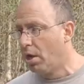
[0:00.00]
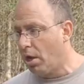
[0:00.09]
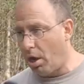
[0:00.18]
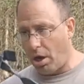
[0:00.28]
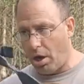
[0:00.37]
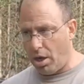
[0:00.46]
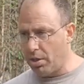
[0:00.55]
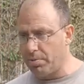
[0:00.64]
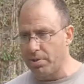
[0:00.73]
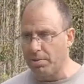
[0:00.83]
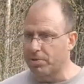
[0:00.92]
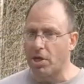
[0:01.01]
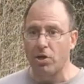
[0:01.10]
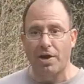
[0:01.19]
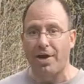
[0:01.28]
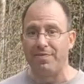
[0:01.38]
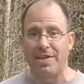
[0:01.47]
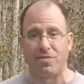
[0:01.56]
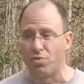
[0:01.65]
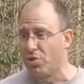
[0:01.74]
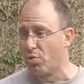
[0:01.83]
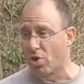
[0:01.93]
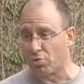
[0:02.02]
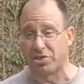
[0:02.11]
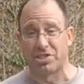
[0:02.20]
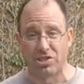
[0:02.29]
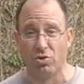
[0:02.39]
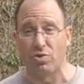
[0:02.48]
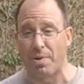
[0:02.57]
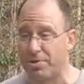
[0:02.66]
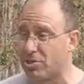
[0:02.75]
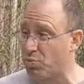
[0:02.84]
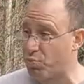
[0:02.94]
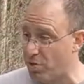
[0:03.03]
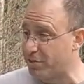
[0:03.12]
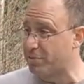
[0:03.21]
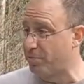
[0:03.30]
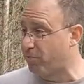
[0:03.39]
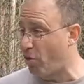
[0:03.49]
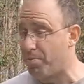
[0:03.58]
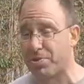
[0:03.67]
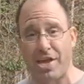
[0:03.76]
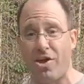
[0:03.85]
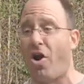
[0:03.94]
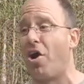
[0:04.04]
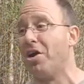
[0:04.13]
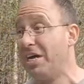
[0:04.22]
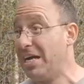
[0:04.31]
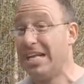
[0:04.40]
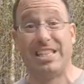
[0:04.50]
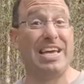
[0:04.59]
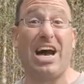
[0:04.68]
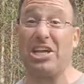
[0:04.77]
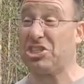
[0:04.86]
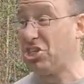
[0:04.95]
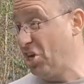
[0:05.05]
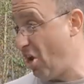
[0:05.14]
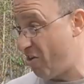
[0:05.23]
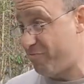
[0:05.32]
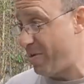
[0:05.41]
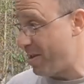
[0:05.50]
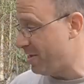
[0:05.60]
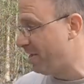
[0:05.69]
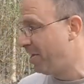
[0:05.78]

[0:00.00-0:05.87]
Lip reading: And let me tell you, I've never really worked with steel rivets before, but they are tough, man.